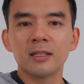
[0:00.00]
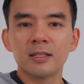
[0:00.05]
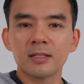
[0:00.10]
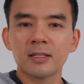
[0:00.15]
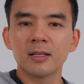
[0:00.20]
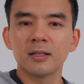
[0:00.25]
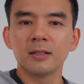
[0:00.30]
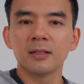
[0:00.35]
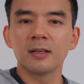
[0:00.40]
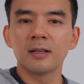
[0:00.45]

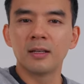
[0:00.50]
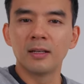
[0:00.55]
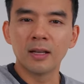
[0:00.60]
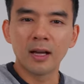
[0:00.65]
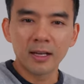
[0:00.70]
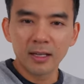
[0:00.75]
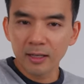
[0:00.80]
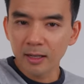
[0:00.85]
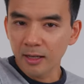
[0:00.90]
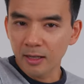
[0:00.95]
Intel
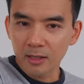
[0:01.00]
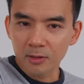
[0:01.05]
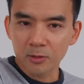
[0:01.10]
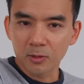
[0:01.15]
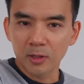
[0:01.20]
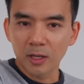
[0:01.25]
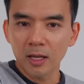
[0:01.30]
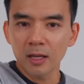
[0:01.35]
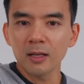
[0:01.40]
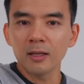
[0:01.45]

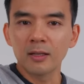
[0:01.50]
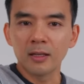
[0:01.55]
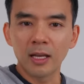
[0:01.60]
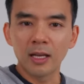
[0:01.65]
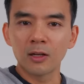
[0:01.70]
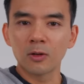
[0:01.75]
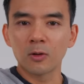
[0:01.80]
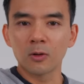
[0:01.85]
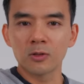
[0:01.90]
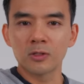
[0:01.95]
9900K, an
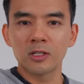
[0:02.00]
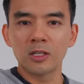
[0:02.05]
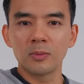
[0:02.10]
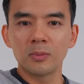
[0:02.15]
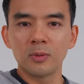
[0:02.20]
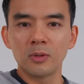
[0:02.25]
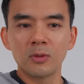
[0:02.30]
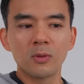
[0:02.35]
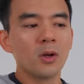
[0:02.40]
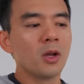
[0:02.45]
8 core
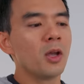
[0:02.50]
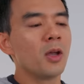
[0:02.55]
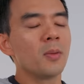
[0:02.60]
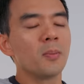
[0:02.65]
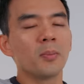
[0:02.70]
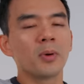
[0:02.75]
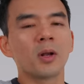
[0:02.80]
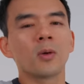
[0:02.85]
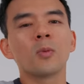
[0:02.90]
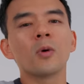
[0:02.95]
CPU,
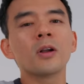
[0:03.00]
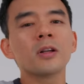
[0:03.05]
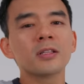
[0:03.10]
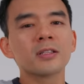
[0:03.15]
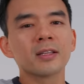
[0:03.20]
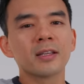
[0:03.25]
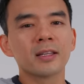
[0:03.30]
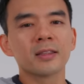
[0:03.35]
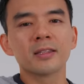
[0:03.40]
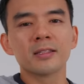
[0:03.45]
but I wanted
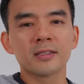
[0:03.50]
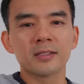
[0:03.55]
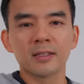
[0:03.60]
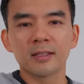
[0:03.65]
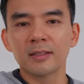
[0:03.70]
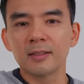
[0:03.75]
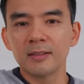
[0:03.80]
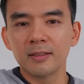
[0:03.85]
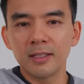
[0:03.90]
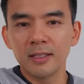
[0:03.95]
to get this
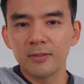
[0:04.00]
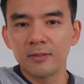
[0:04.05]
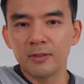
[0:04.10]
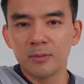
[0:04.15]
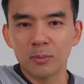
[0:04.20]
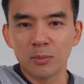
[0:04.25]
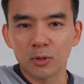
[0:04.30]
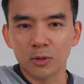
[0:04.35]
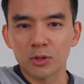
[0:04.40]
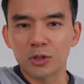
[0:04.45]
thing
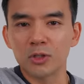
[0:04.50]
even more